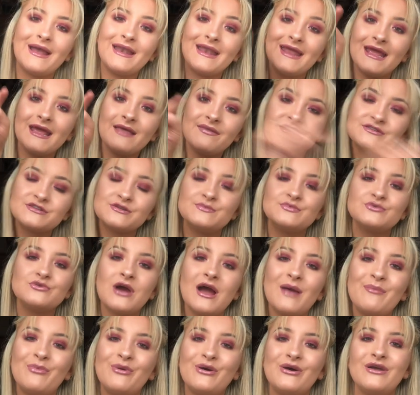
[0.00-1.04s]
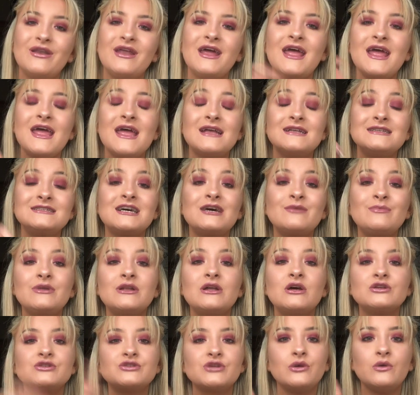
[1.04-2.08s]
and hit the subscribe button down
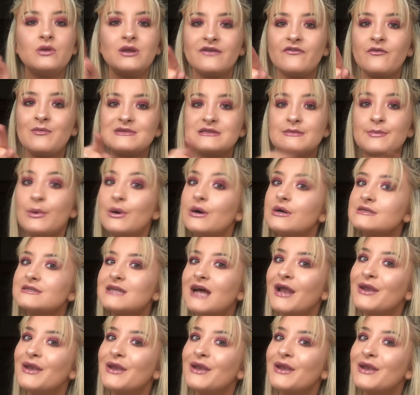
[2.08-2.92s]
below so you never miss a post,